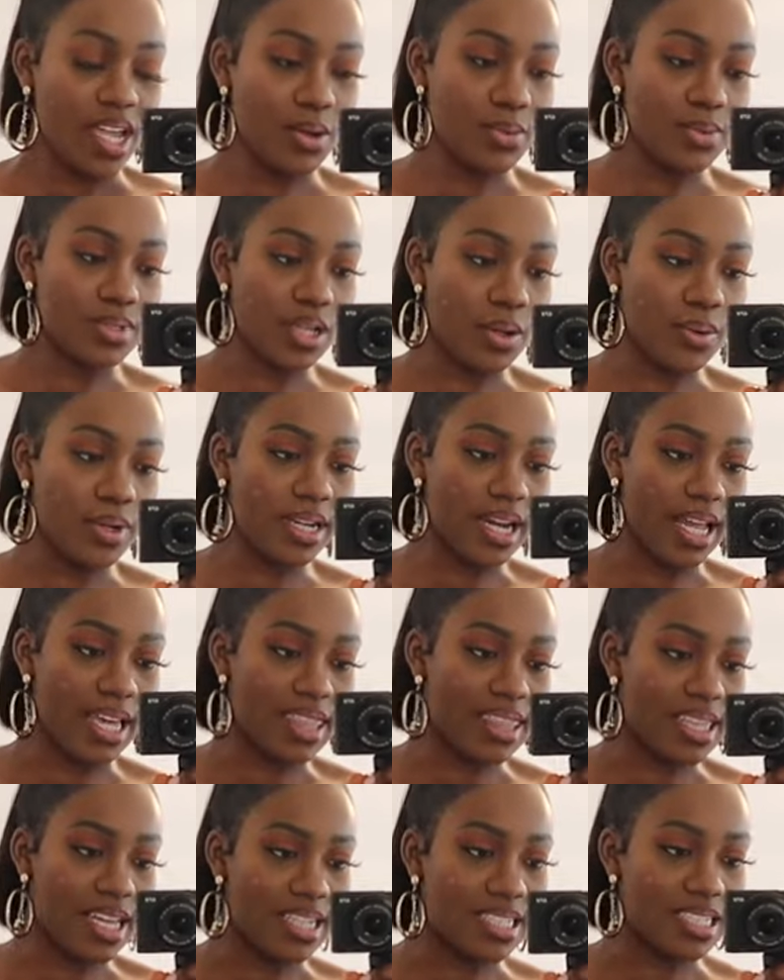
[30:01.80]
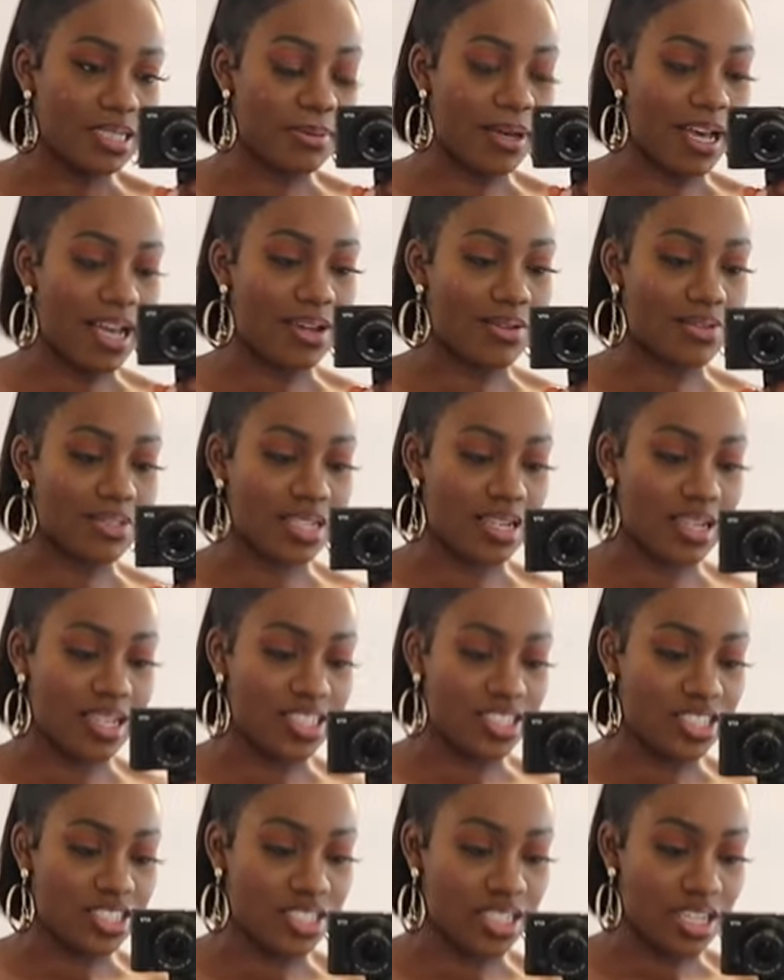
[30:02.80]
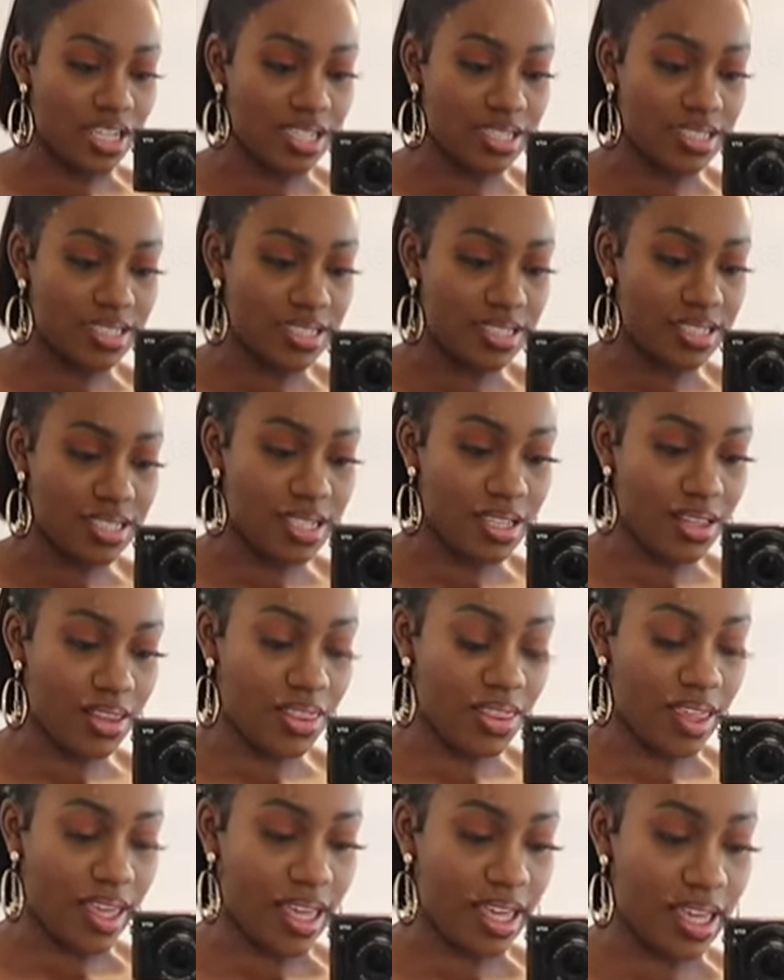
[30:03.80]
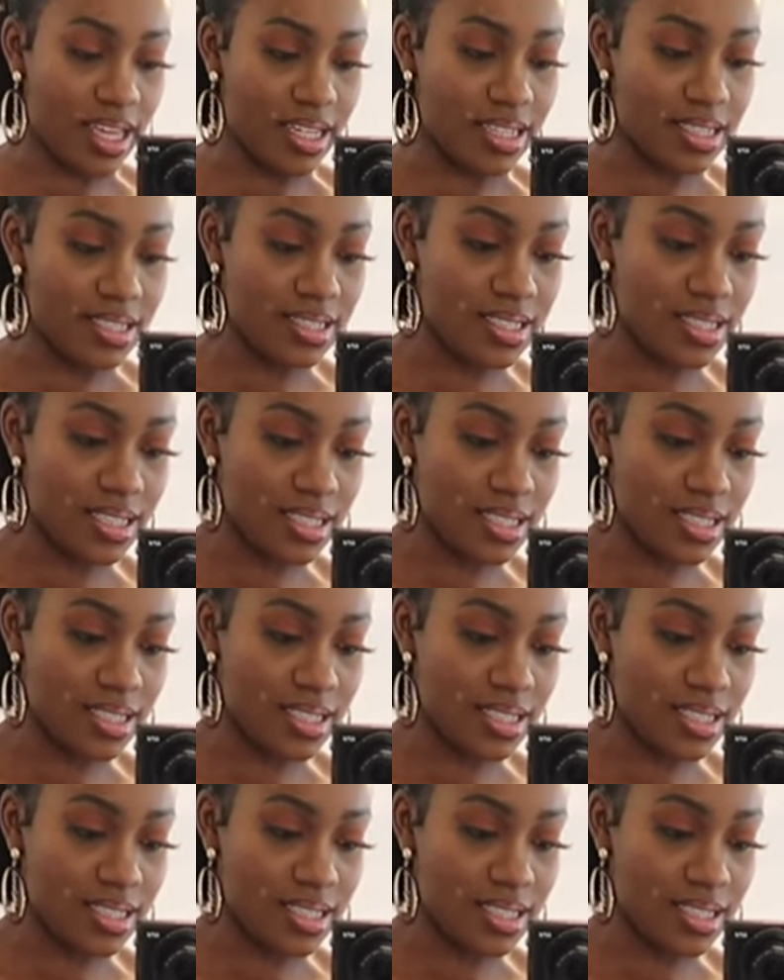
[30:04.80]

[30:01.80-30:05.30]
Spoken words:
It was only like £30 and I just think it's